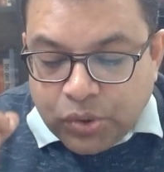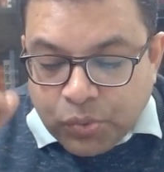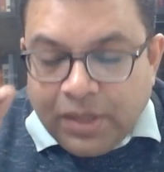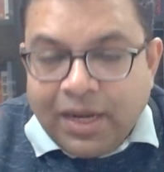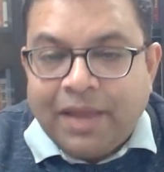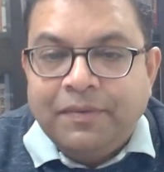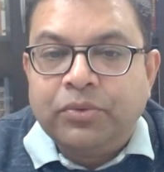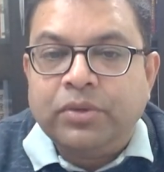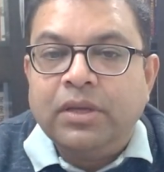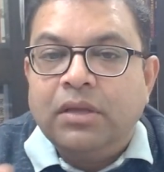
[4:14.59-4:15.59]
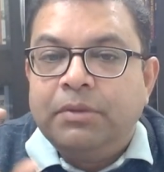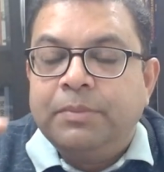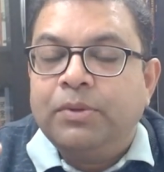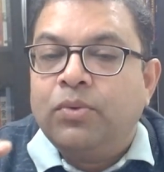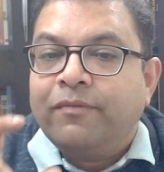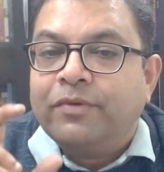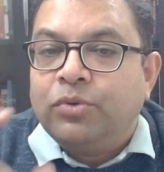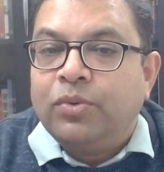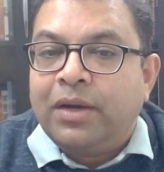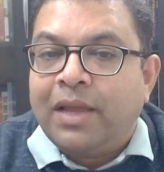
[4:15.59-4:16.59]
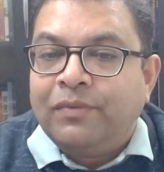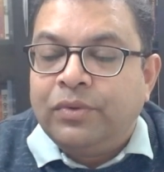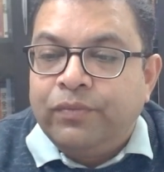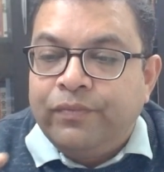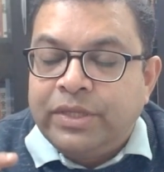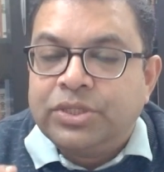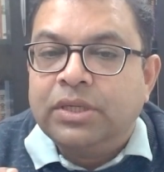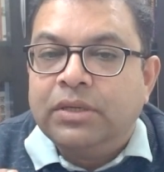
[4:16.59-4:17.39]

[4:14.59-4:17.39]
cruel livelihood people who have cruel livelihood which